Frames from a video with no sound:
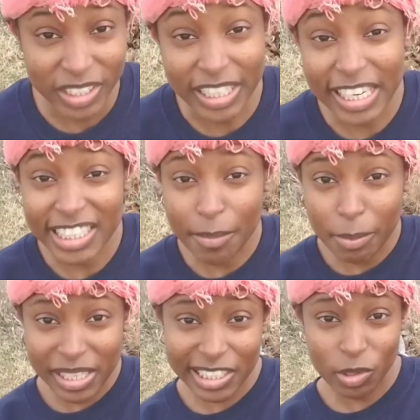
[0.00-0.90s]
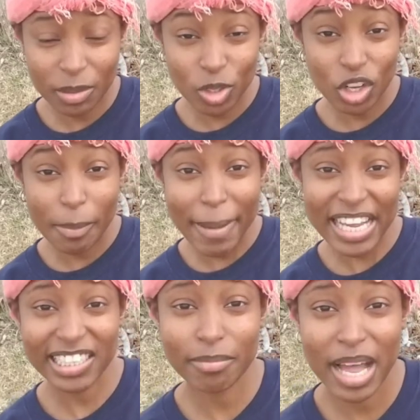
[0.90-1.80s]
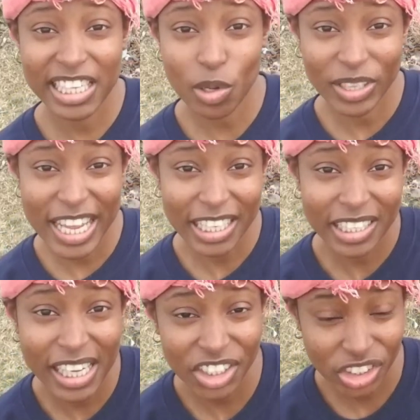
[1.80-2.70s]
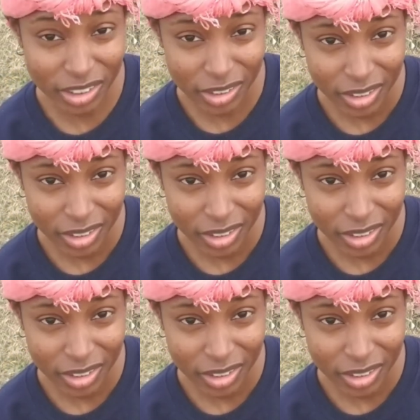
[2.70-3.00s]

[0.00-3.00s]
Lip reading: The next time I meet someone, I'm going to maximize on that connection.